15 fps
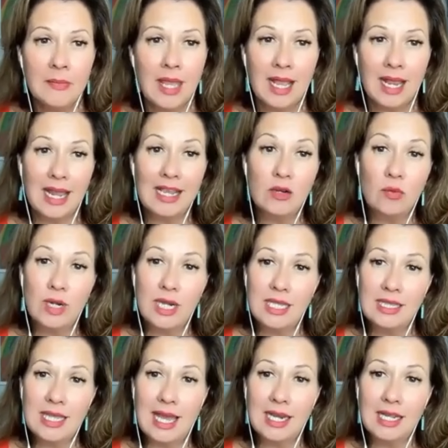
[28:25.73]
I like
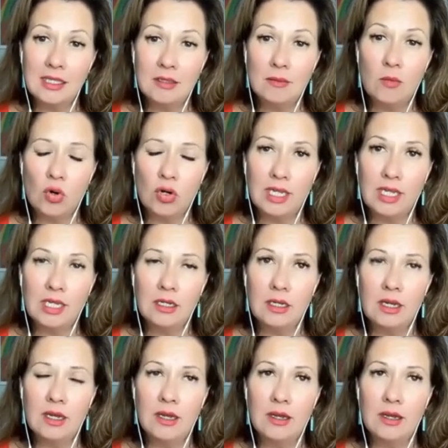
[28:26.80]
reading that in the morning,